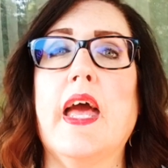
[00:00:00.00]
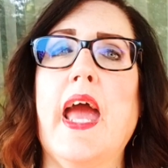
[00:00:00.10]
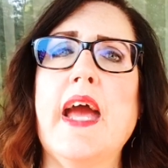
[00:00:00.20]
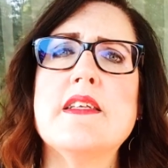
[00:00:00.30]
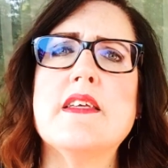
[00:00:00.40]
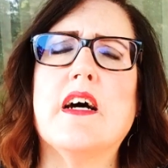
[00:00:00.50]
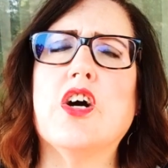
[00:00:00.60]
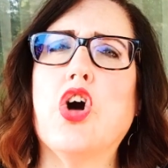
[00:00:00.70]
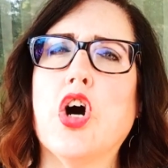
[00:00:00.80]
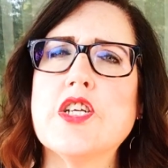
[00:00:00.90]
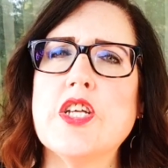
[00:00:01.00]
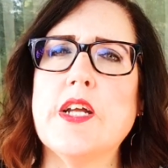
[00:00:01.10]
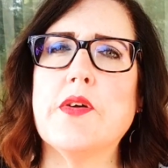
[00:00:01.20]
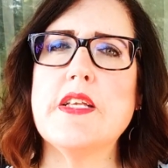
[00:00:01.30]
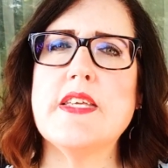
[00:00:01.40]
And a
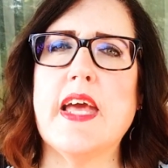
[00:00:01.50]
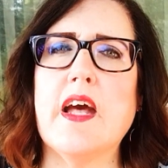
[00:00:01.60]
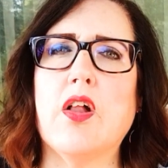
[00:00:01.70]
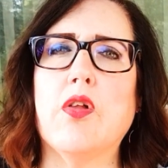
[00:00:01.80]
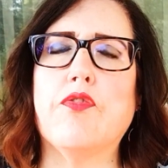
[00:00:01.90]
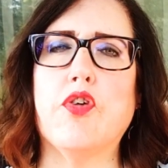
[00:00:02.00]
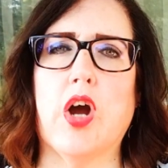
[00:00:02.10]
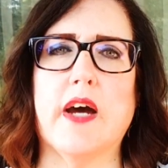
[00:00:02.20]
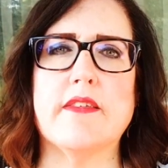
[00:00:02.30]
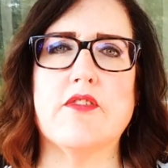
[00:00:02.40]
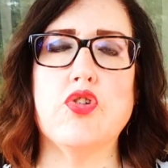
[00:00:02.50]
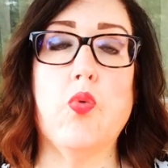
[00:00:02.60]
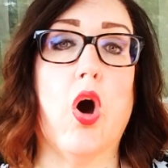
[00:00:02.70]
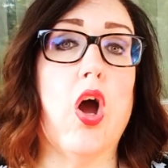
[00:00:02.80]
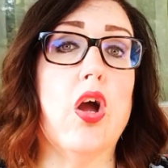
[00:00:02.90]
cautionary tale for us who
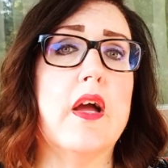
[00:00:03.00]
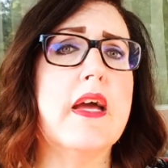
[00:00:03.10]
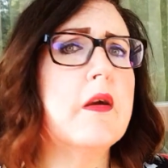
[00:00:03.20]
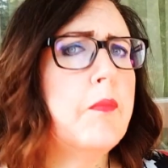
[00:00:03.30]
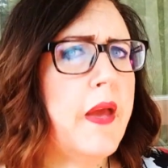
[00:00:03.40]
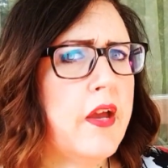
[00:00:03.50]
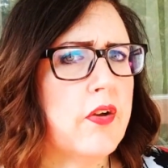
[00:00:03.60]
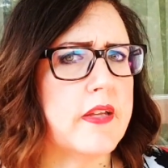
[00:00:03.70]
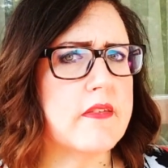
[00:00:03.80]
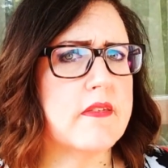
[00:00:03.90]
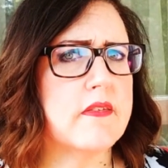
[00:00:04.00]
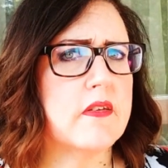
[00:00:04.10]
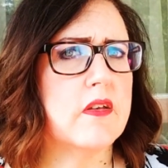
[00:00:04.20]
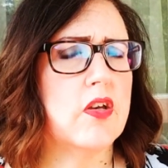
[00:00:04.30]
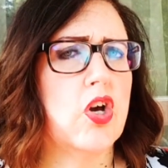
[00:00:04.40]
are
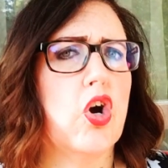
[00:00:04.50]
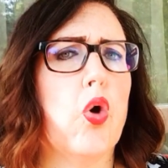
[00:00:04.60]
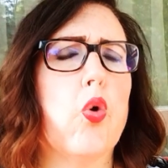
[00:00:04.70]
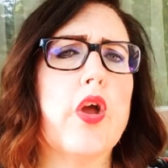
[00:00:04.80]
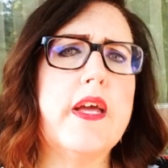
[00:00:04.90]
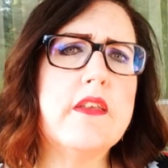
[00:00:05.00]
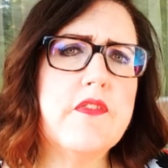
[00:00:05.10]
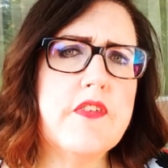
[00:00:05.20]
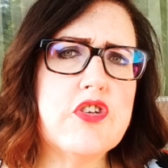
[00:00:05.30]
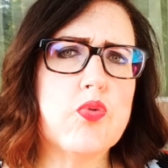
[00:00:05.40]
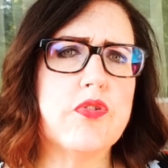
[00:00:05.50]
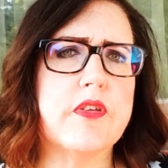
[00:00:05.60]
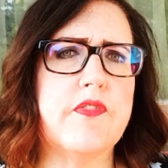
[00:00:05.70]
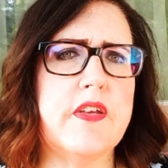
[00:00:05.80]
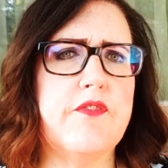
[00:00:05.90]
parents or individuals
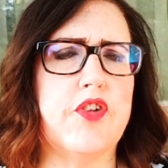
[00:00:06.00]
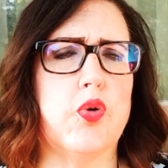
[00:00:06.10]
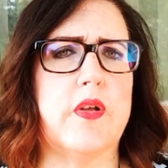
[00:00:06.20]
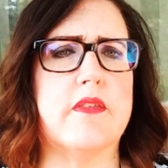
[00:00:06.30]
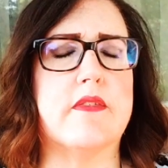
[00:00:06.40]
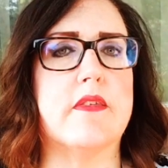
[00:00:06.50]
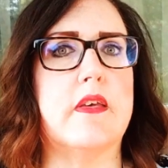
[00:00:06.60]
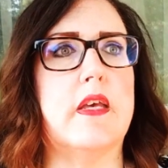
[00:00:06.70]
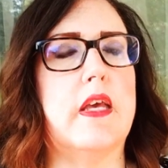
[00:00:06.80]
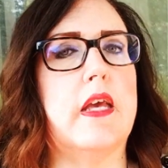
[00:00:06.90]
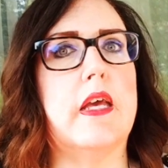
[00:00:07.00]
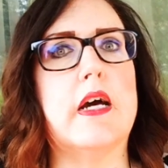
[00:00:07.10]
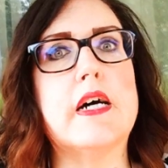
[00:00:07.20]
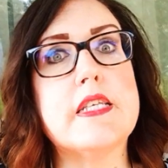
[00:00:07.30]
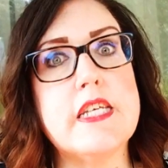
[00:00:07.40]
of influence,
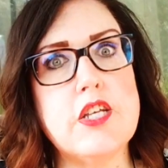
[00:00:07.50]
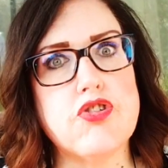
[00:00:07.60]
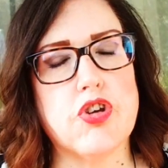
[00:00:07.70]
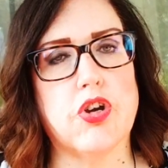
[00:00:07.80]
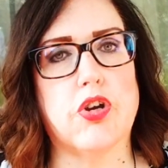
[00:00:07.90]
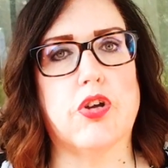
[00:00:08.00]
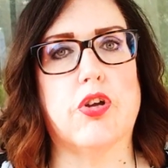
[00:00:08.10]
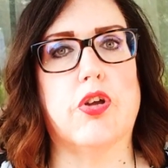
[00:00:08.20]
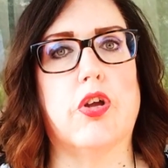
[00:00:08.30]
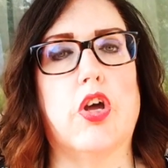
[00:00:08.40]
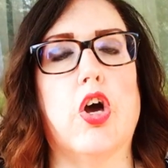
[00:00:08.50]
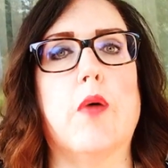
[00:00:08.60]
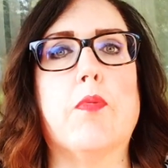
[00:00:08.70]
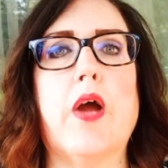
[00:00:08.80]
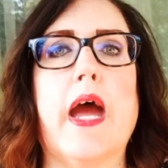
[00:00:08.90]
a teacher.
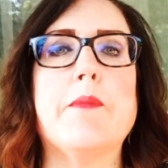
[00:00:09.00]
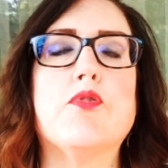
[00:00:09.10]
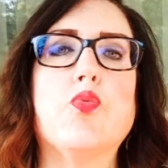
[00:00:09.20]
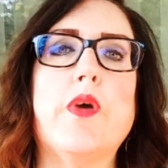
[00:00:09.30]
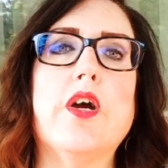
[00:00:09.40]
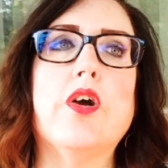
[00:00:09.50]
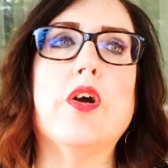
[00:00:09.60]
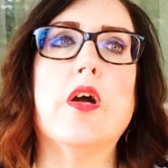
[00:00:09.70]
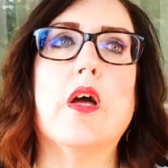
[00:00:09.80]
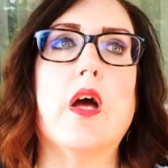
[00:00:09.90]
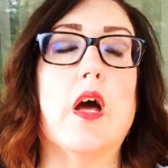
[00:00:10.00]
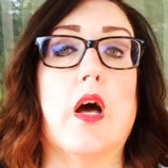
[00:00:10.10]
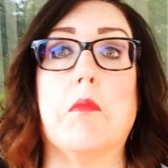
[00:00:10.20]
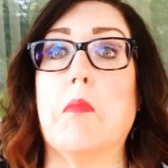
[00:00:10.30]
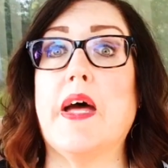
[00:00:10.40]
Perhaps we're
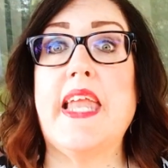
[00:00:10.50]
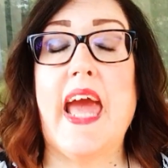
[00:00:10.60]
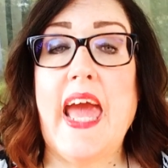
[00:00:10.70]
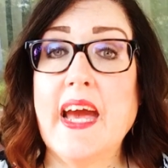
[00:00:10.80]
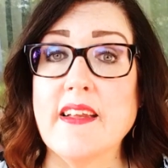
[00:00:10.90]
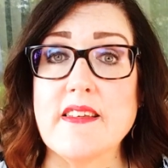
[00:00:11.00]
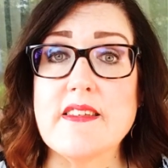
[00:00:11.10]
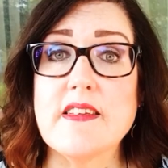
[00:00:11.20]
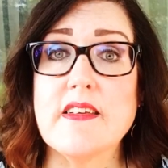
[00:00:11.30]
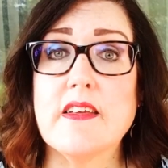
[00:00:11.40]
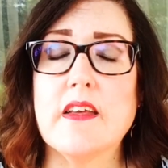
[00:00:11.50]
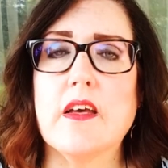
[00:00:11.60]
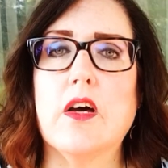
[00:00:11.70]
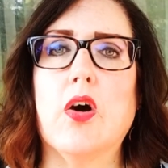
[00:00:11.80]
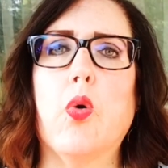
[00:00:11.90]
an aunt
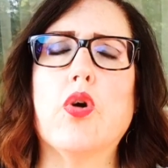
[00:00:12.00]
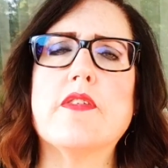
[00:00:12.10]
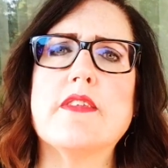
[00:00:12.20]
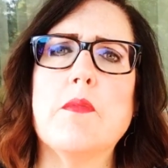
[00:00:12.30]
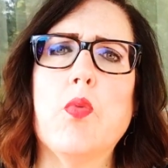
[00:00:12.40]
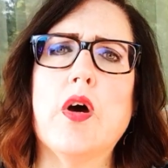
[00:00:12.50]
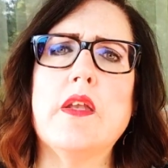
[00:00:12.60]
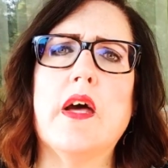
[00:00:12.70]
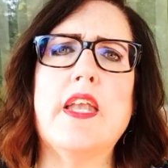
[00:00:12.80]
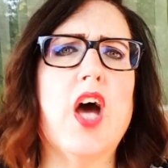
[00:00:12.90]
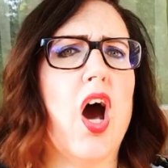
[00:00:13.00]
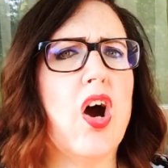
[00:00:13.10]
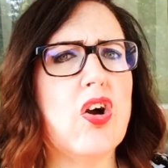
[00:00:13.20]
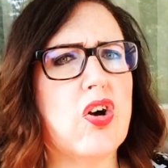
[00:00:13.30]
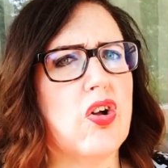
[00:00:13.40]
or someone, an
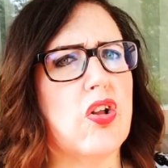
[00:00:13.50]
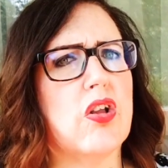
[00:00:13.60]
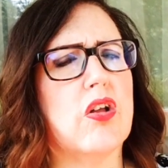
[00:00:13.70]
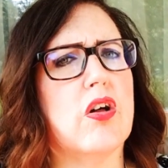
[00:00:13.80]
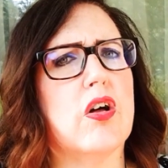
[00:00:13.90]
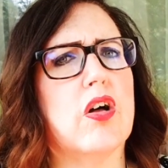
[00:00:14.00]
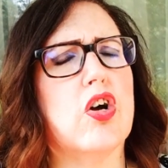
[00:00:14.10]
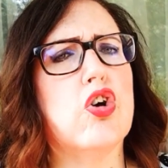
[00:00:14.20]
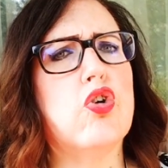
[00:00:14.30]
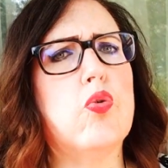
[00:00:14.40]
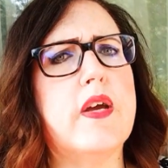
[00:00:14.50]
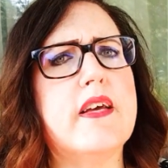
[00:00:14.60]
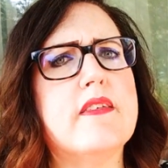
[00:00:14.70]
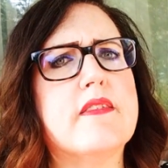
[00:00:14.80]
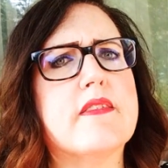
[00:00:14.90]
uncle, who
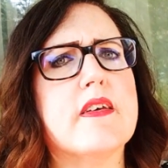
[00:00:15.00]
is